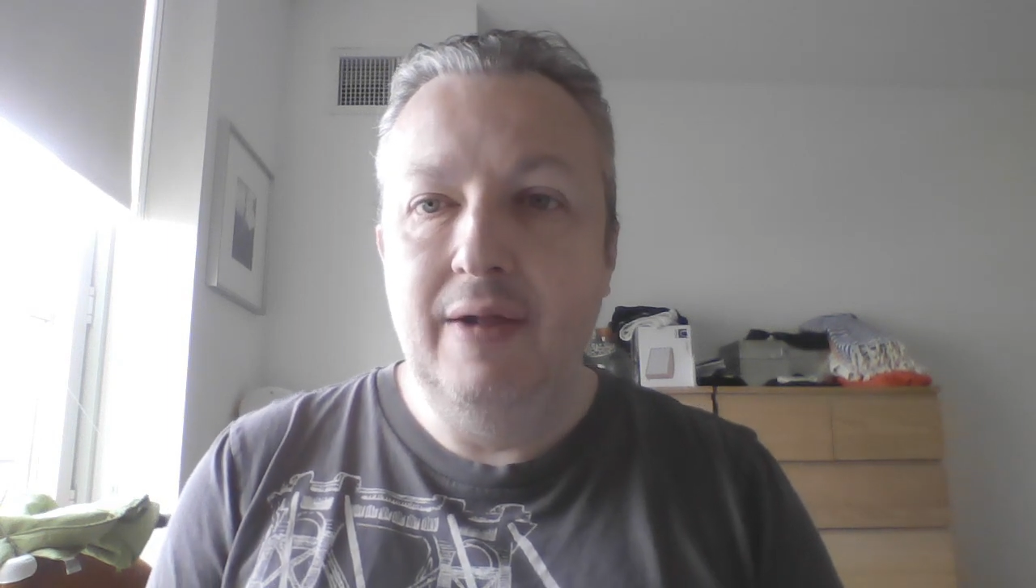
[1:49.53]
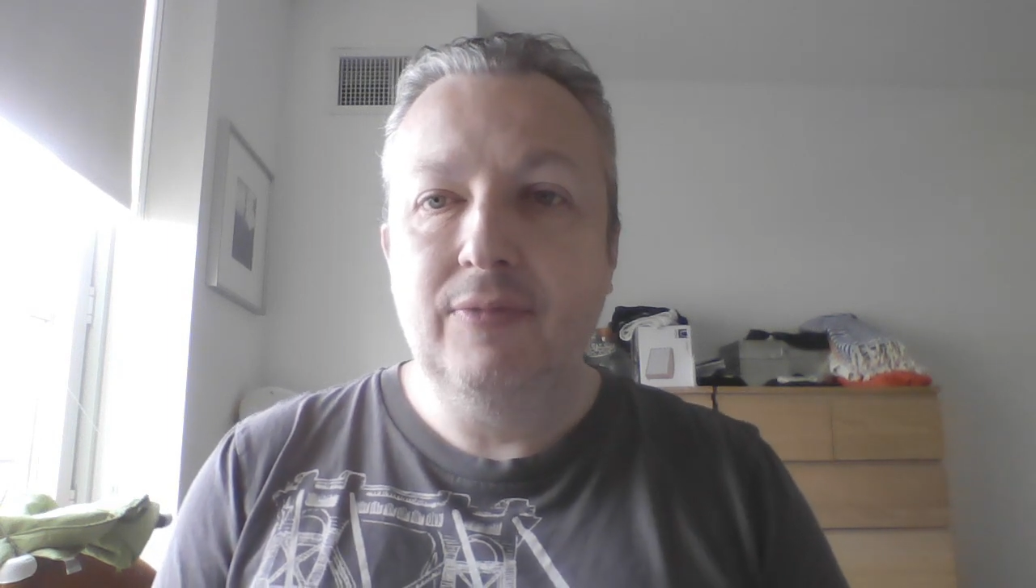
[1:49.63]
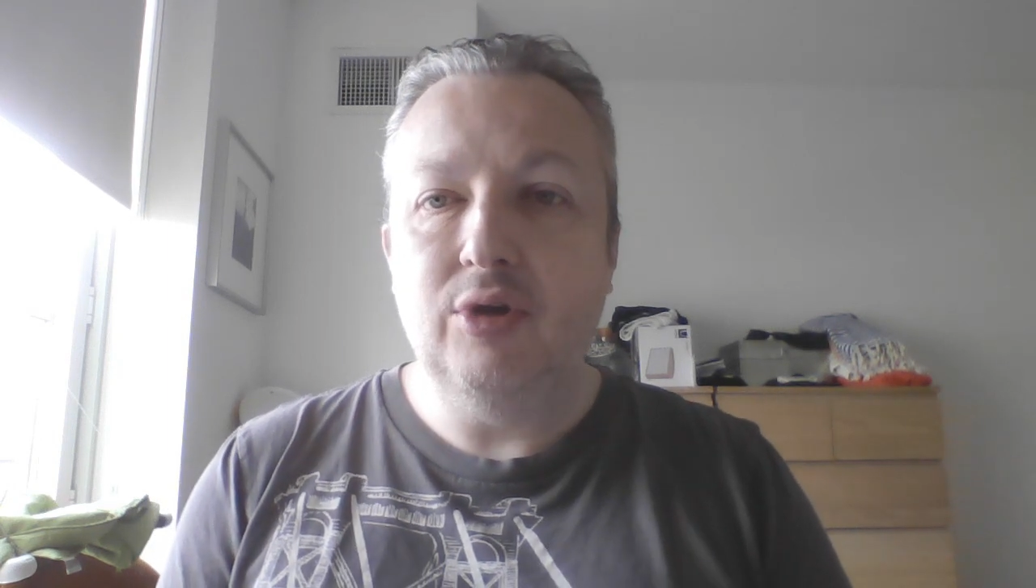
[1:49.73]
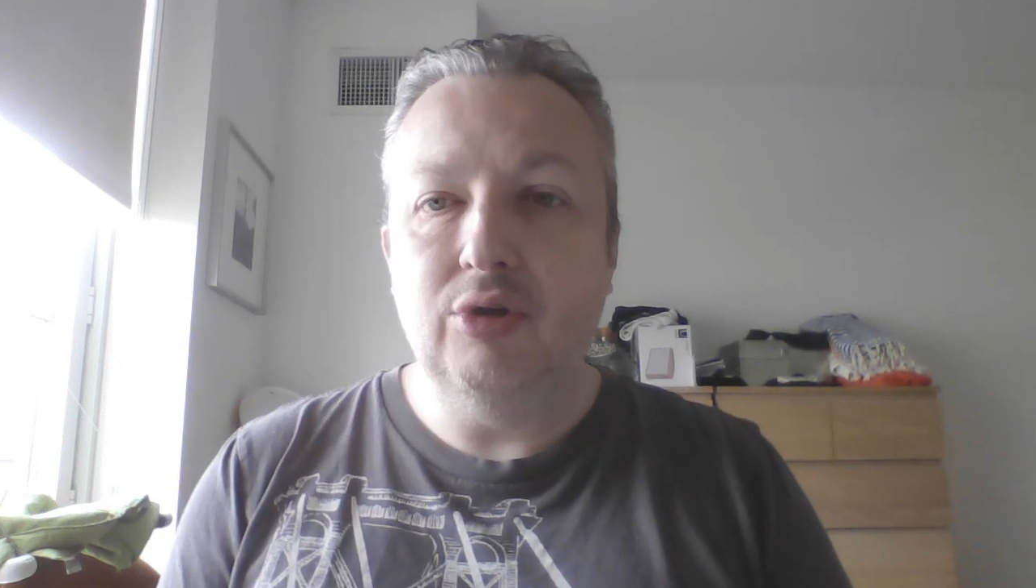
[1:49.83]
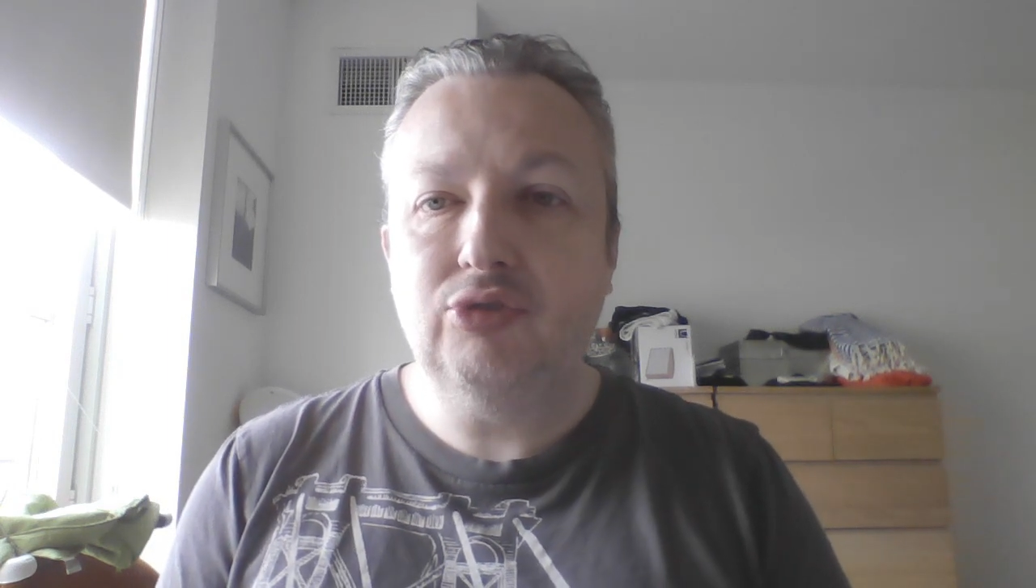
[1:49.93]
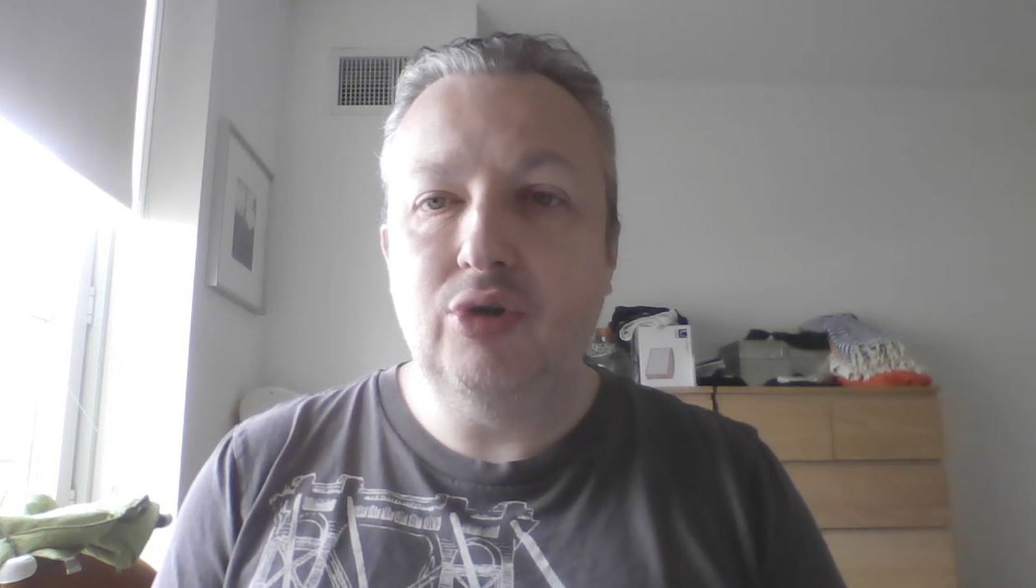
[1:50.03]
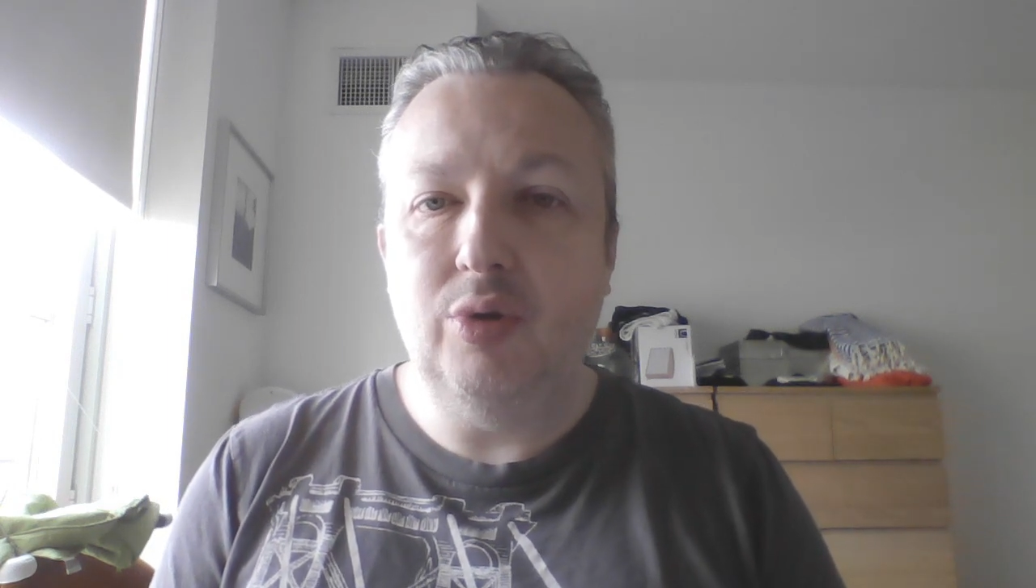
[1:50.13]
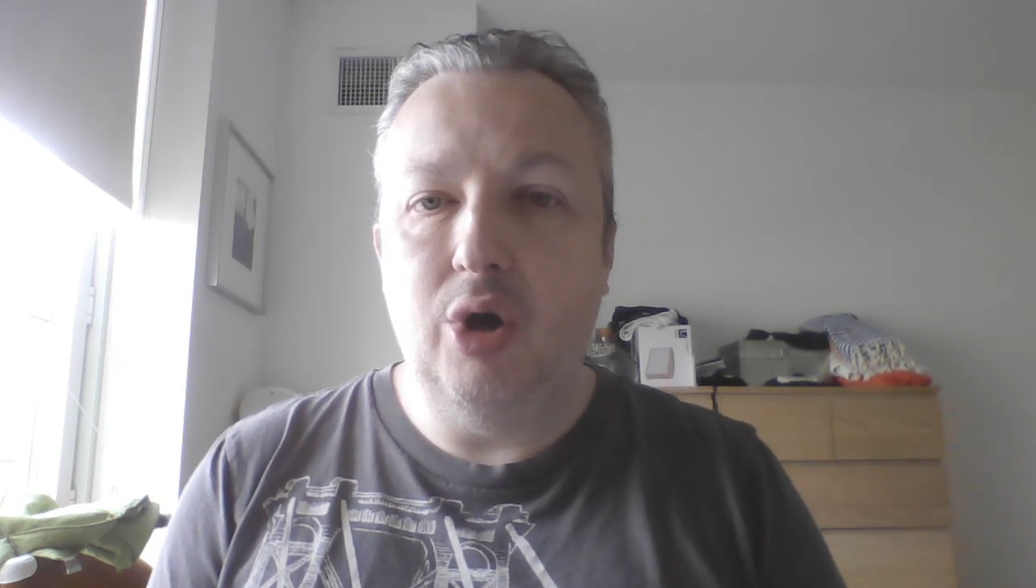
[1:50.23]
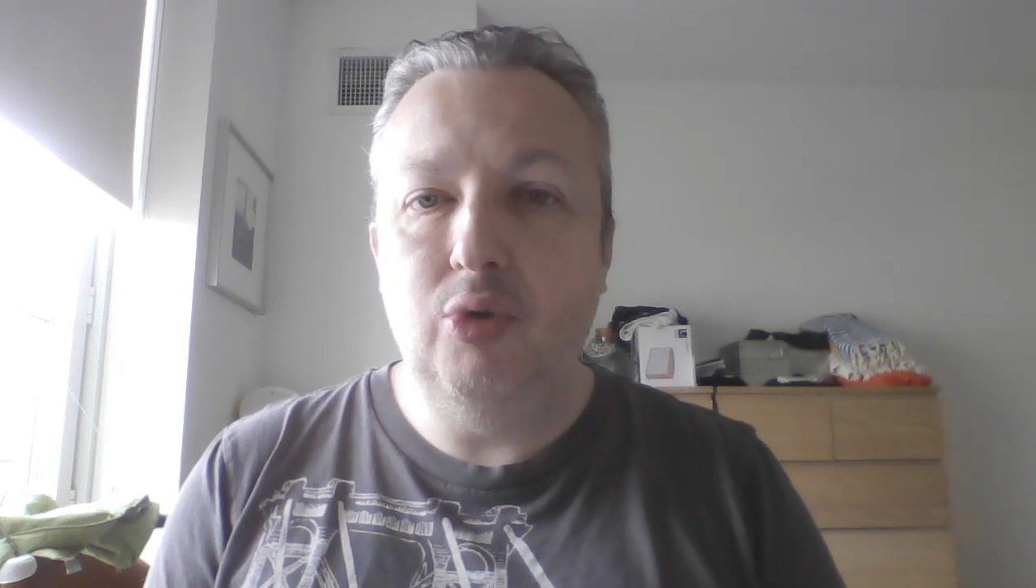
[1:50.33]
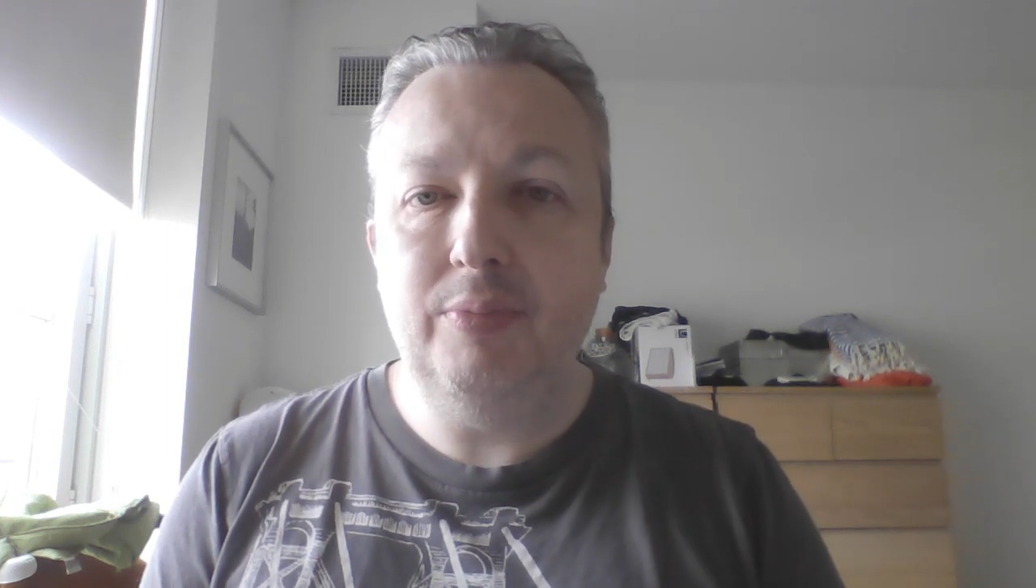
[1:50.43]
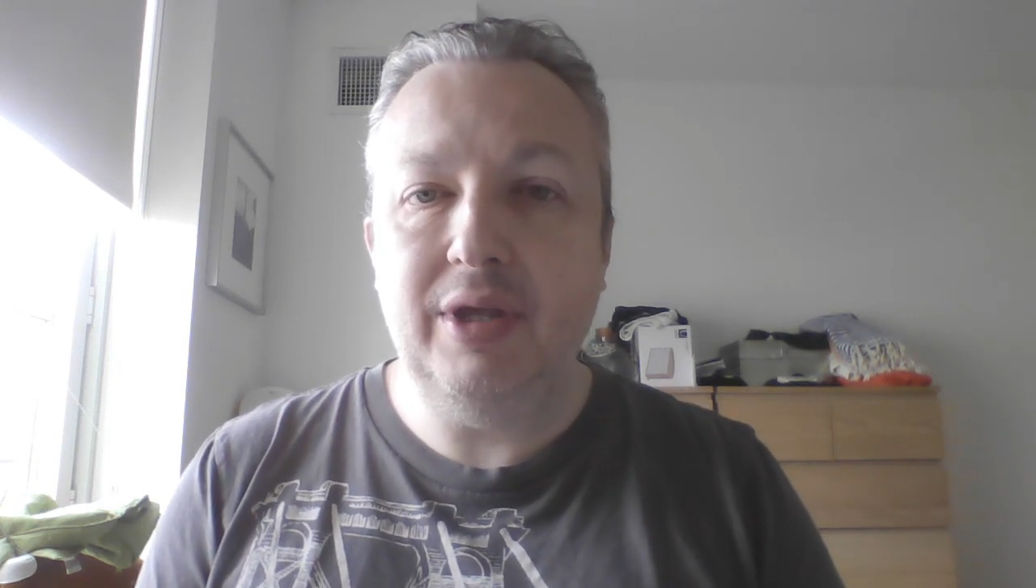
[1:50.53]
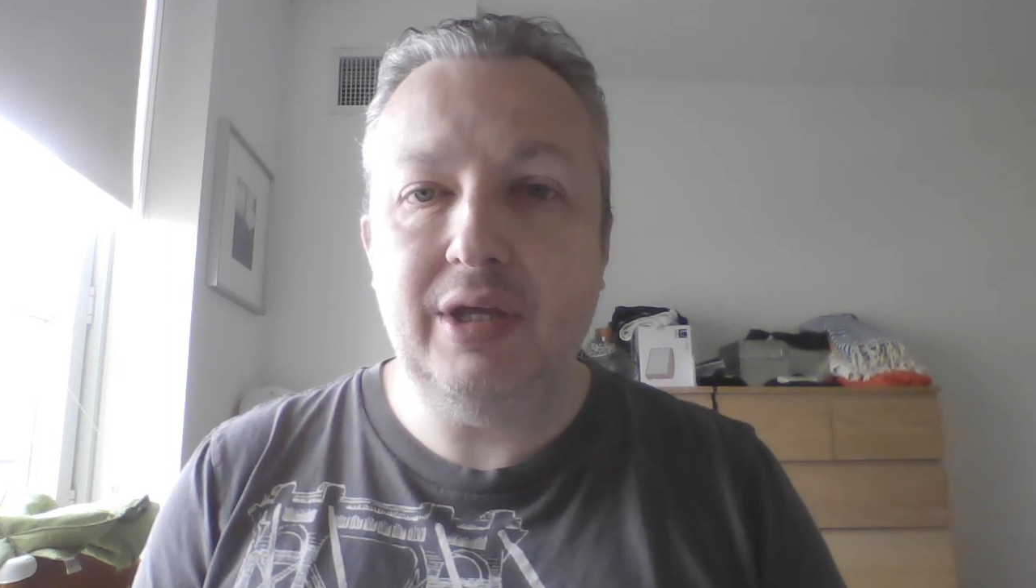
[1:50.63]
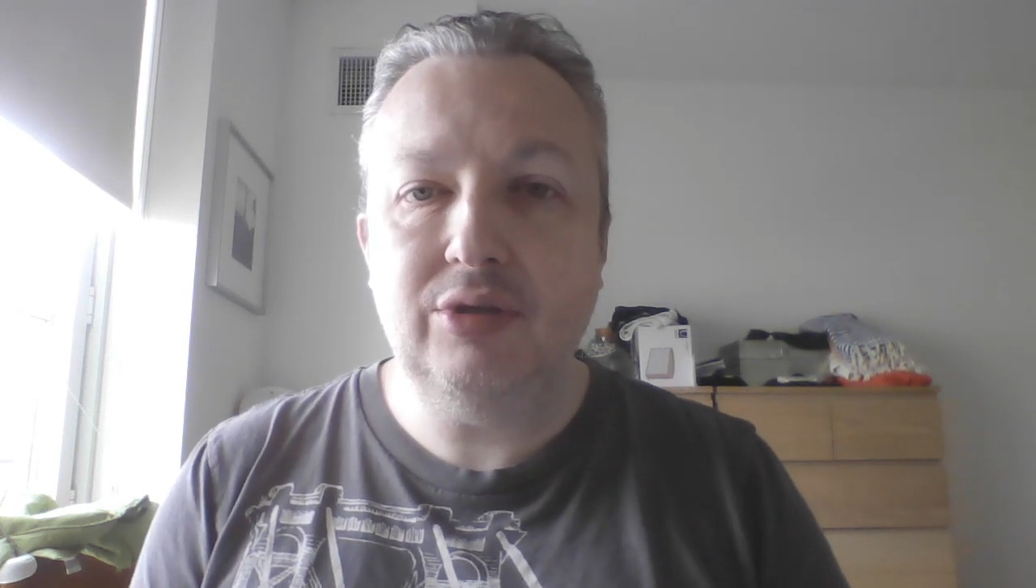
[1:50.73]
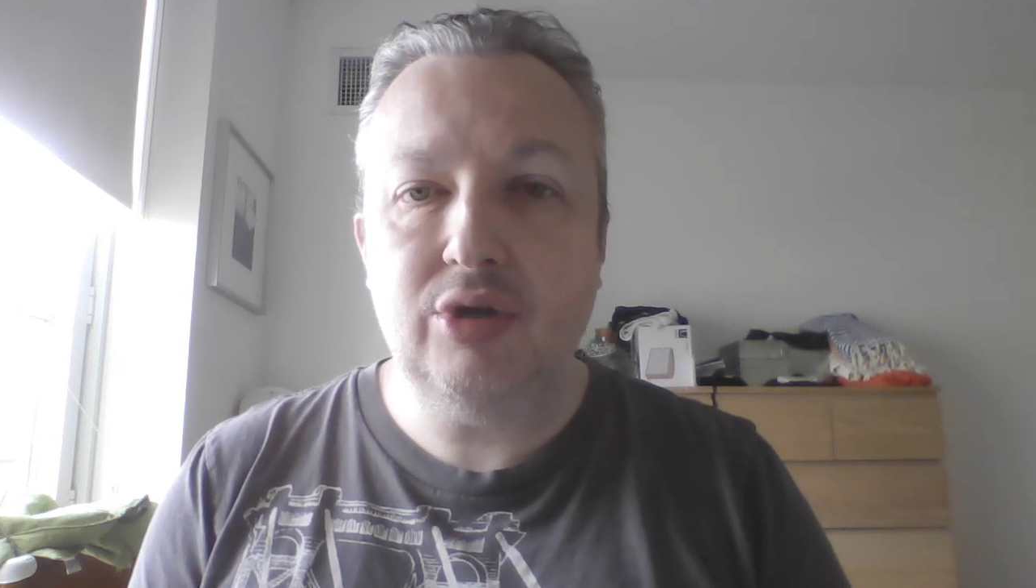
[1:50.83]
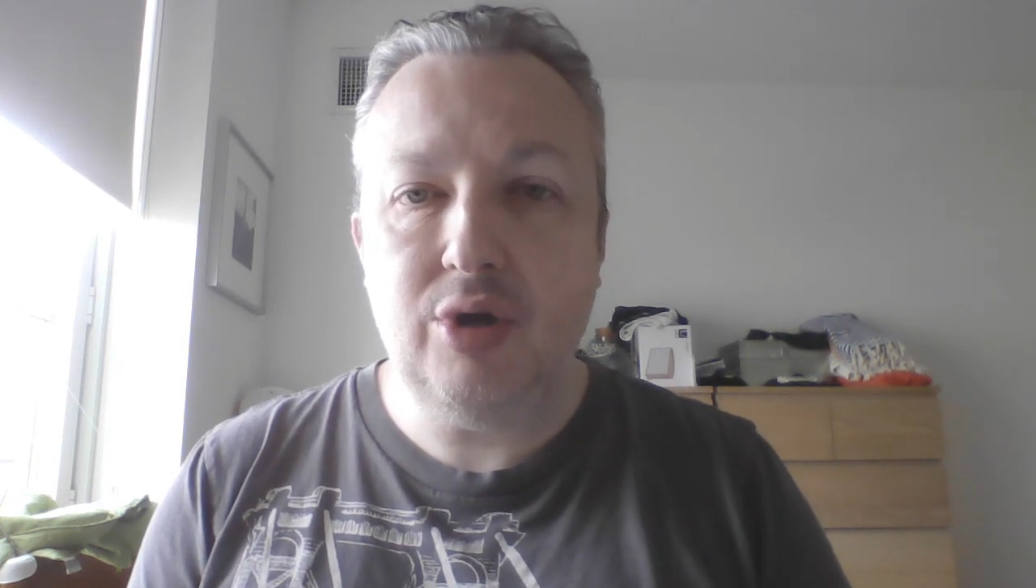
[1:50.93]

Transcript: also omitting the